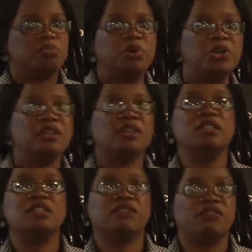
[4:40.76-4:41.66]
putting
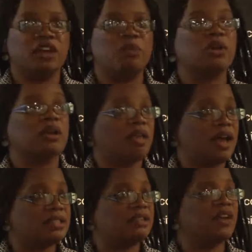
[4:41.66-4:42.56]
things in a framework and
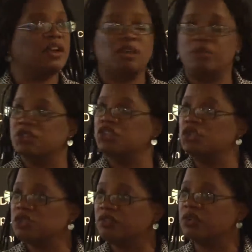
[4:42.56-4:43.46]
classifying them as
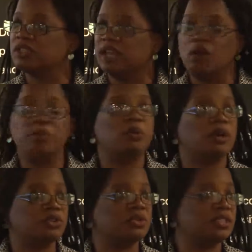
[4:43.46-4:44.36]
useful to help you
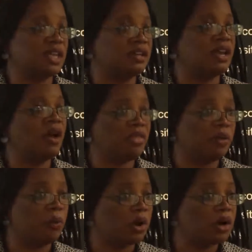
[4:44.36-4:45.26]
understand how they
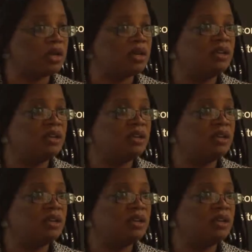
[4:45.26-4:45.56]
work